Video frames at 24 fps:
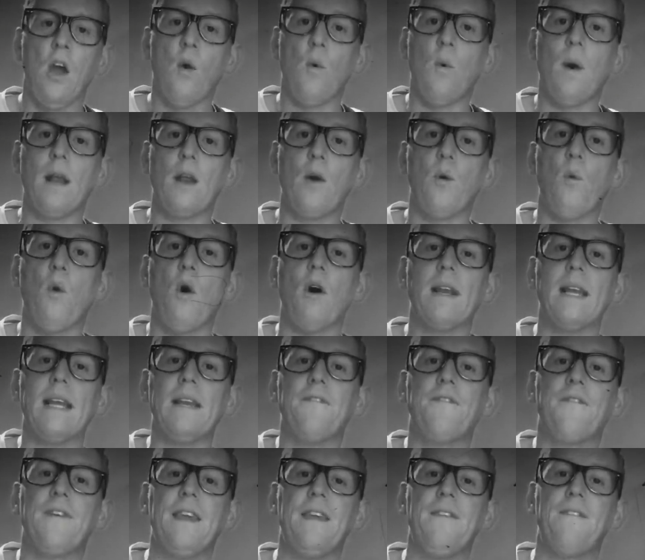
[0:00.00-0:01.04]
When I
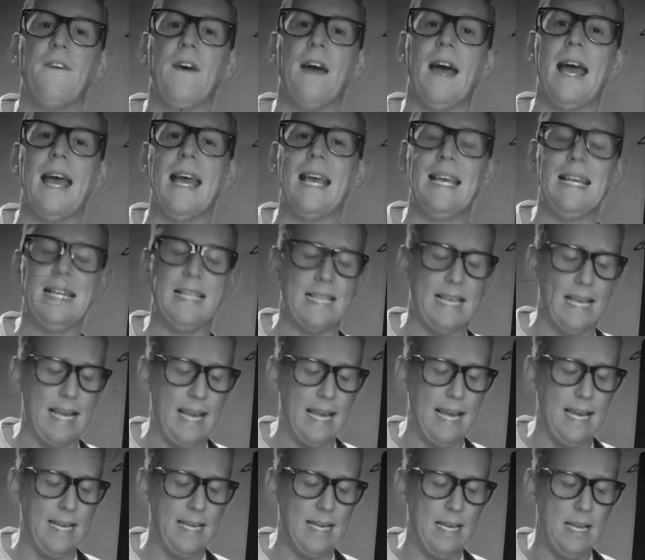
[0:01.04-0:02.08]
wanted FIFA
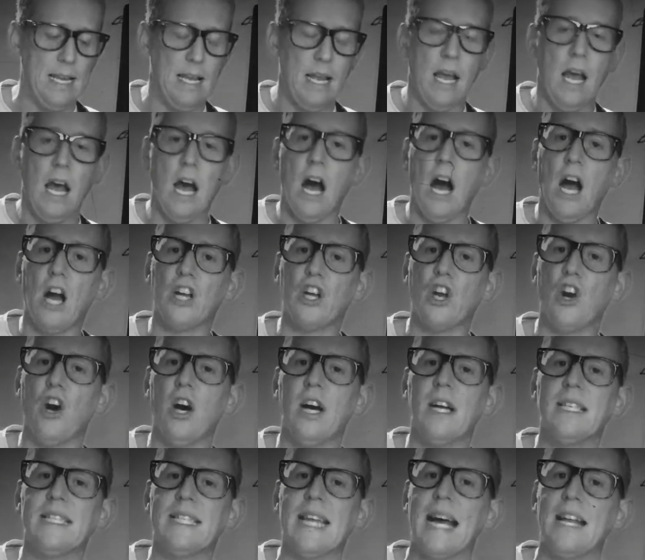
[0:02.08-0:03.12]
18, I got
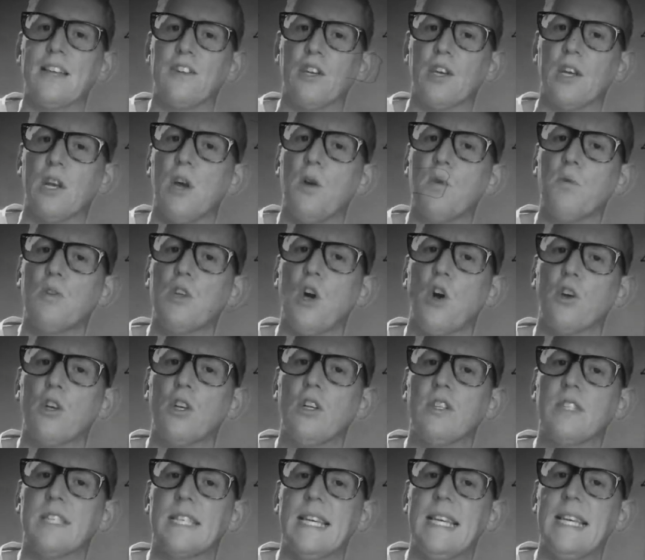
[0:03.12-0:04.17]
a Daniel
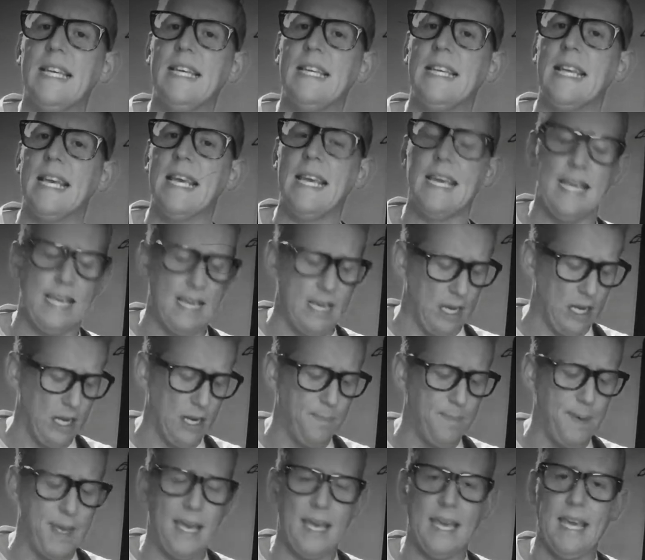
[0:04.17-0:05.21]
O'Donnell CD. Gonna
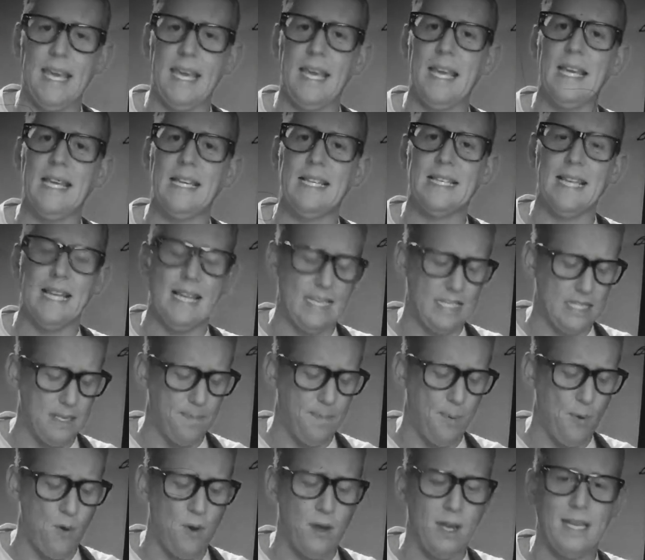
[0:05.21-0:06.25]
be
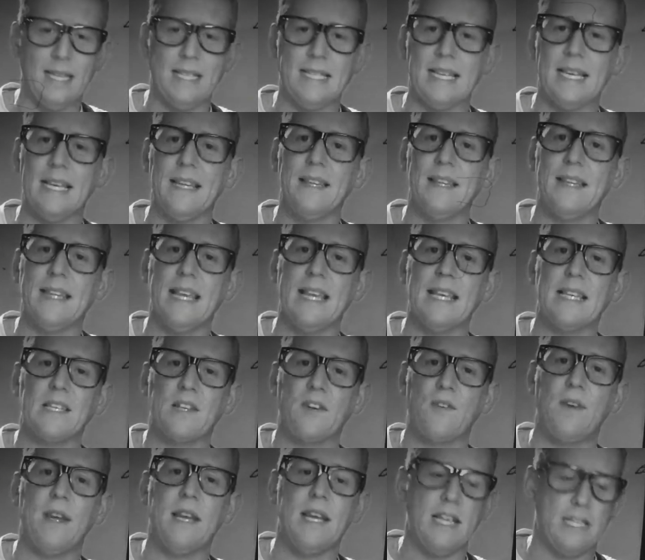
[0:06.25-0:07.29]
disappointed this
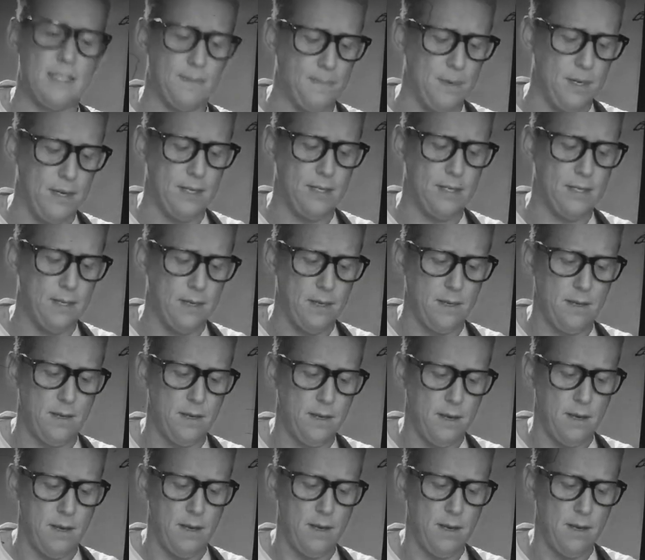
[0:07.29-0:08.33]
Christmas
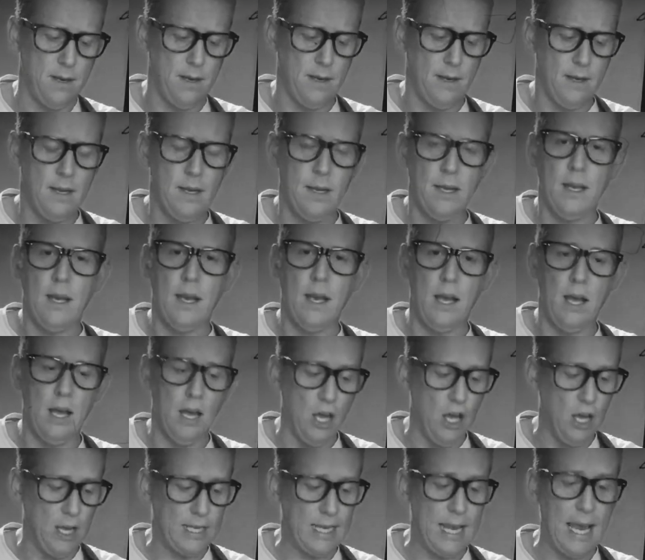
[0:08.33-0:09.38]

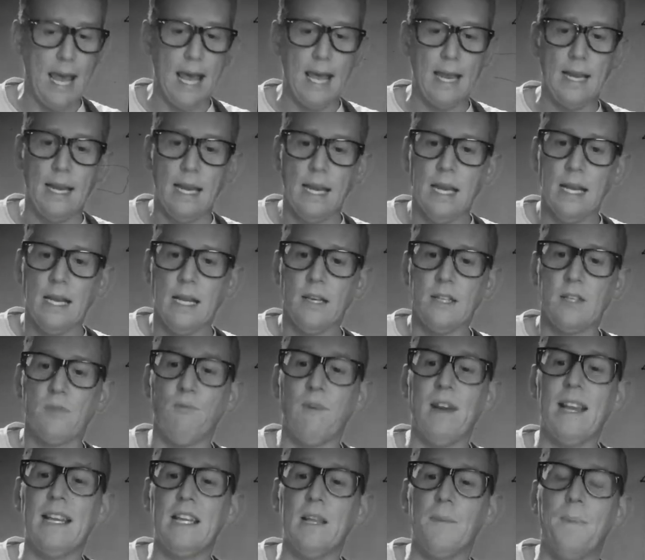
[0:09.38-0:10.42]
again. So
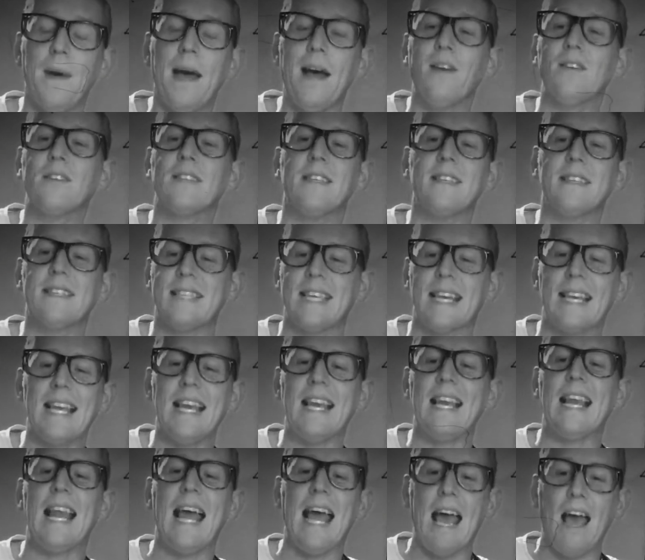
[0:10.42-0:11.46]
ring the bells and sing
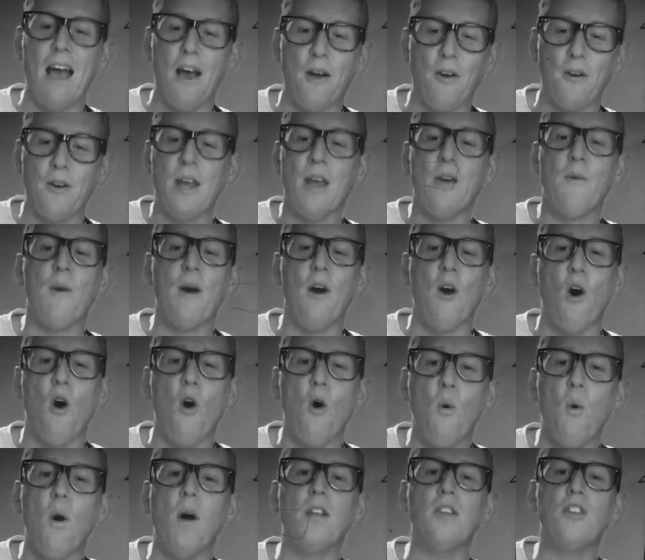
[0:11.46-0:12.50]
it loud. We're
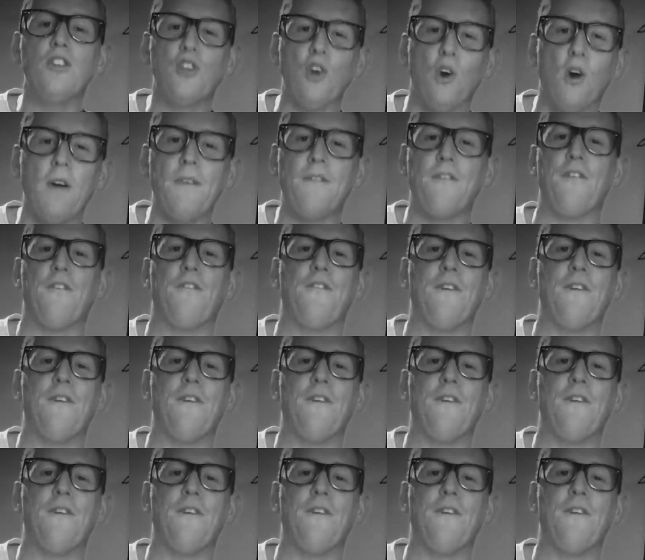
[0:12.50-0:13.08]
all one joyful